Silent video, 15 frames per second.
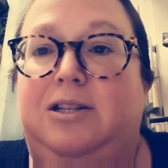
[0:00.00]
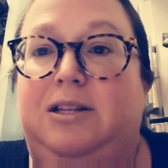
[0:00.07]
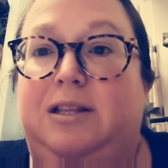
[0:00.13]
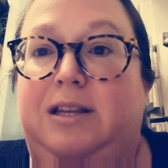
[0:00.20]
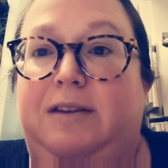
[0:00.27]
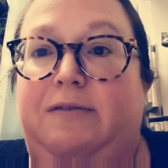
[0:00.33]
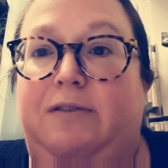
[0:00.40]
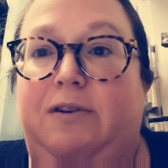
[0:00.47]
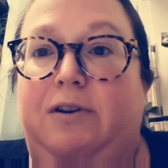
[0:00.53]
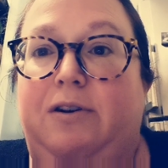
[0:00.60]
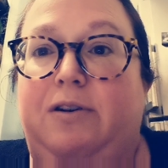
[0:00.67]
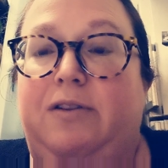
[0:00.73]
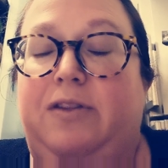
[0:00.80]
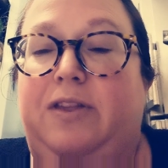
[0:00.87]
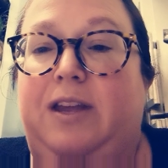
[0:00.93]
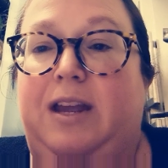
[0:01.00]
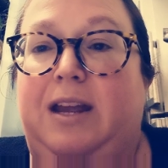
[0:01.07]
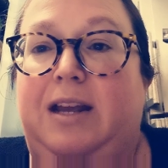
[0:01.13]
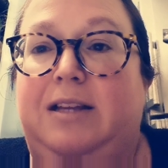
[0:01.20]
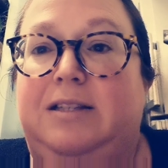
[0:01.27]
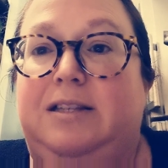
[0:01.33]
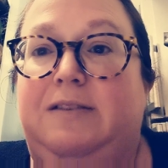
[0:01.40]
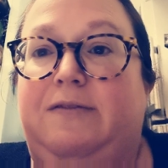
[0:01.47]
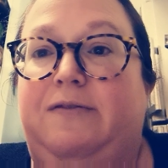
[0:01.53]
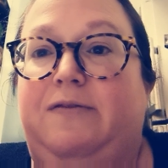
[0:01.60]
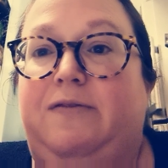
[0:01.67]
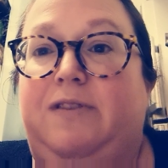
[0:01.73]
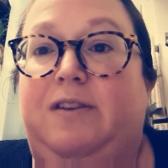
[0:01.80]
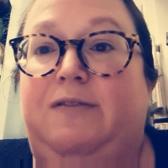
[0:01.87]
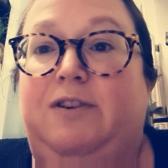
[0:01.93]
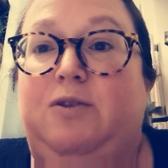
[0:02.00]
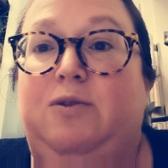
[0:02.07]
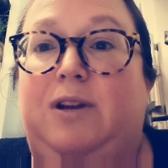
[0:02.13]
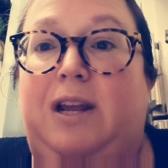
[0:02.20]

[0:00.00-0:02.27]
deliver things if you